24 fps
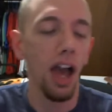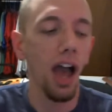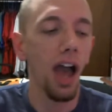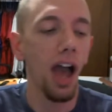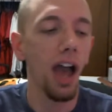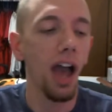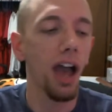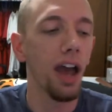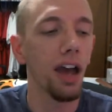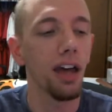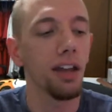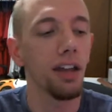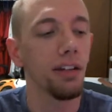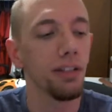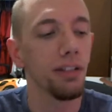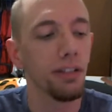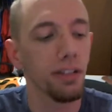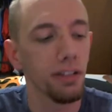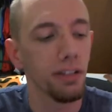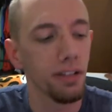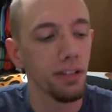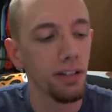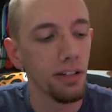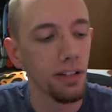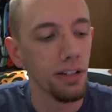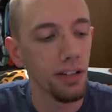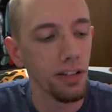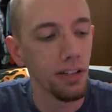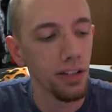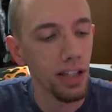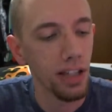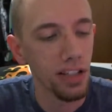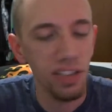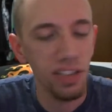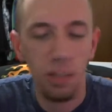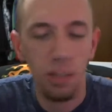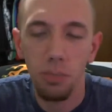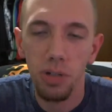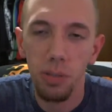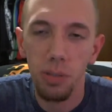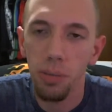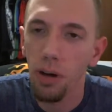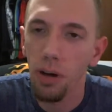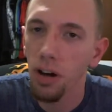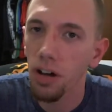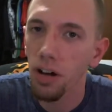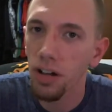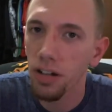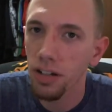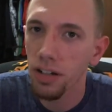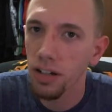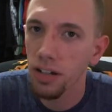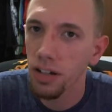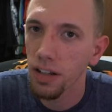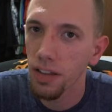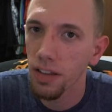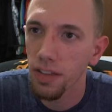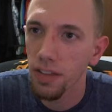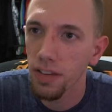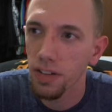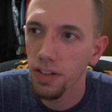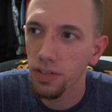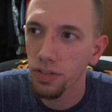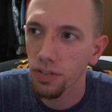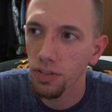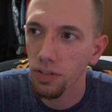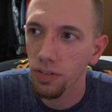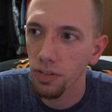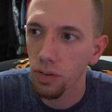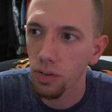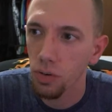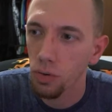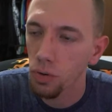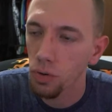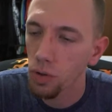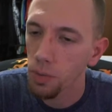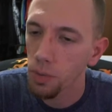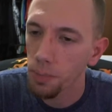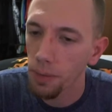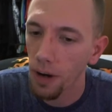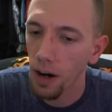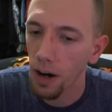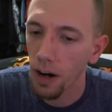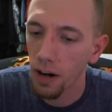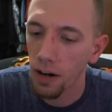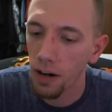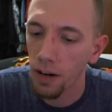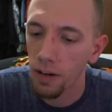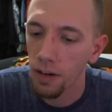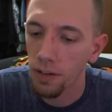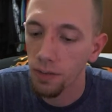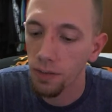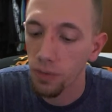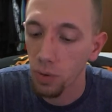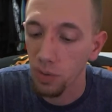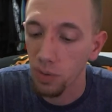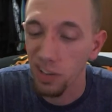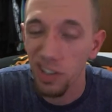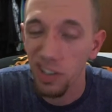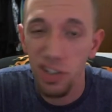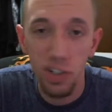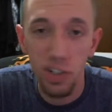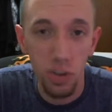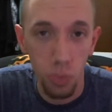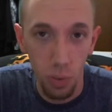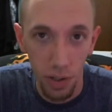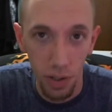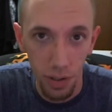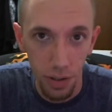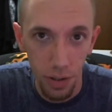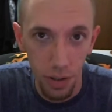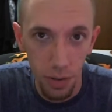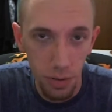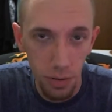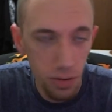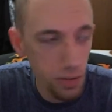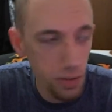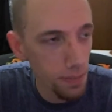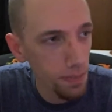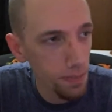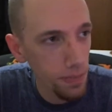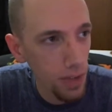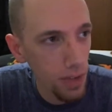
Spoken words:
And they stumbled upon this group of religious weirdos,